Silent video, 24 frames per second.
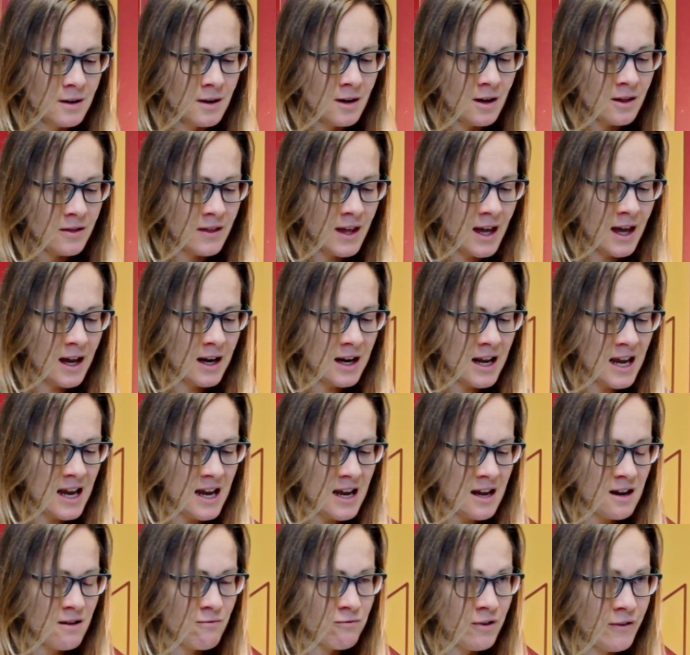Then
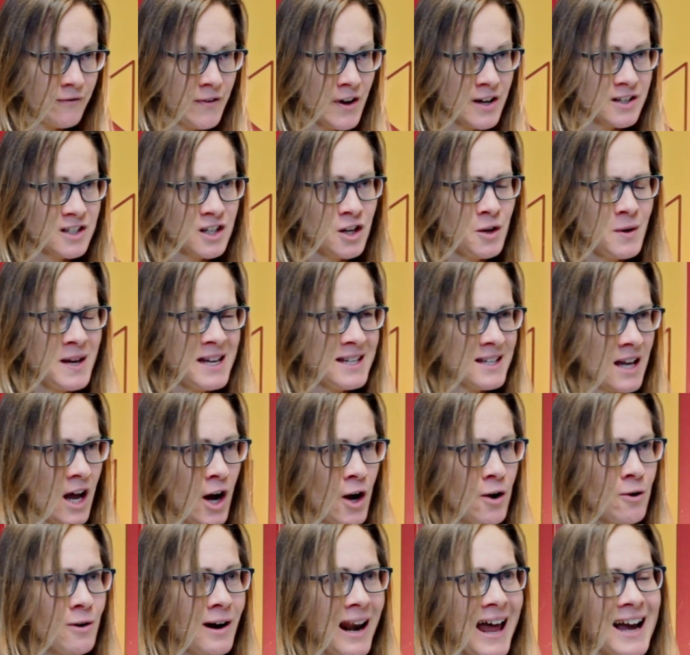he refers to his
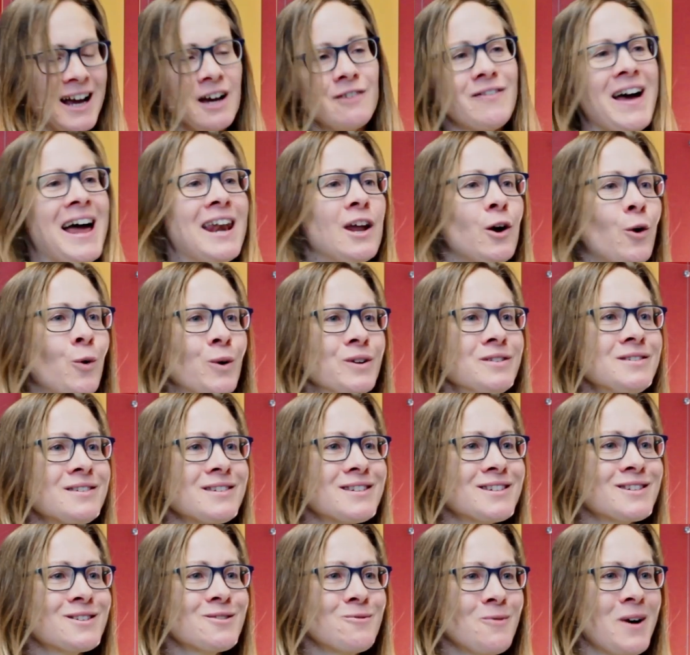own lack of
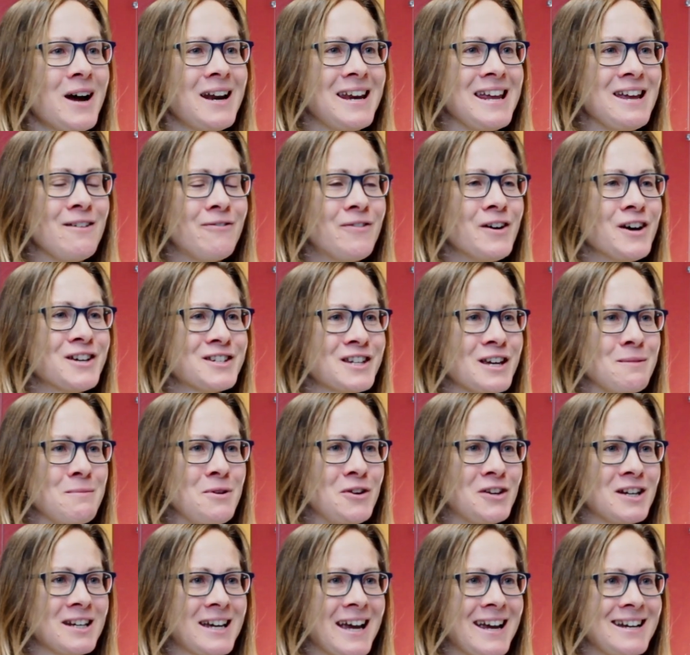eloquence when he first
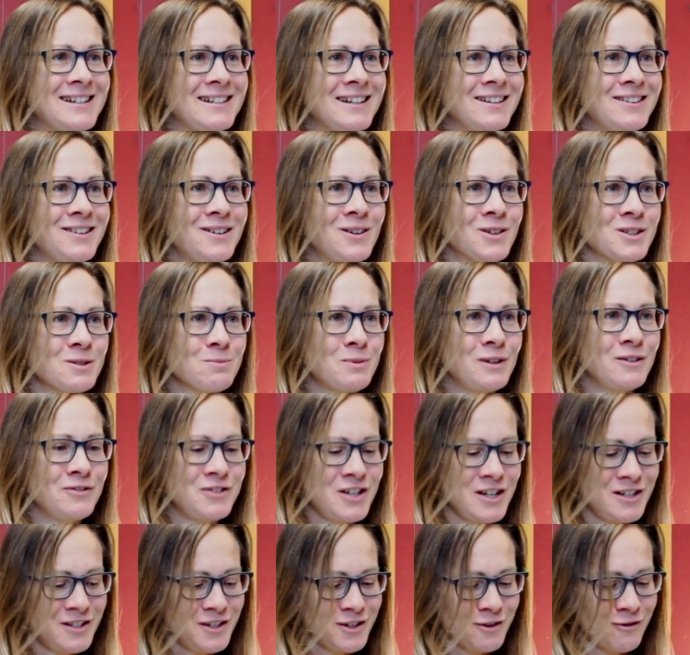communicated the gospel of
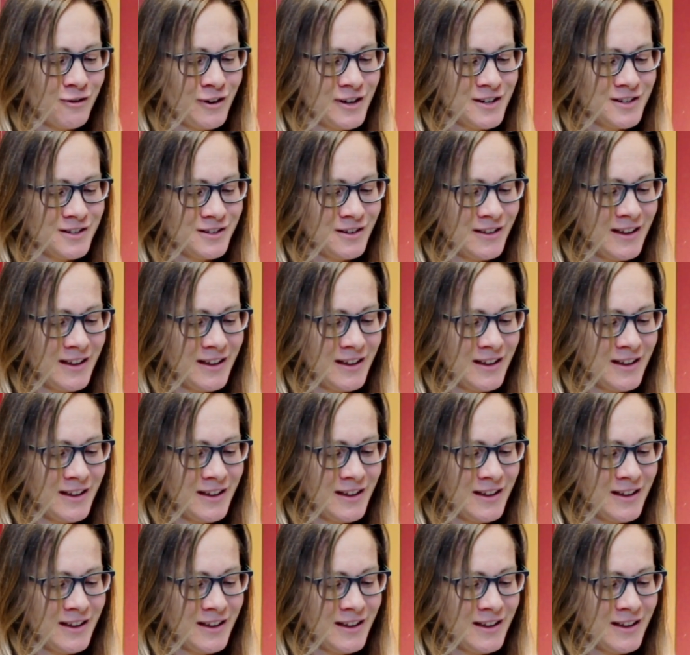Jesus Christ to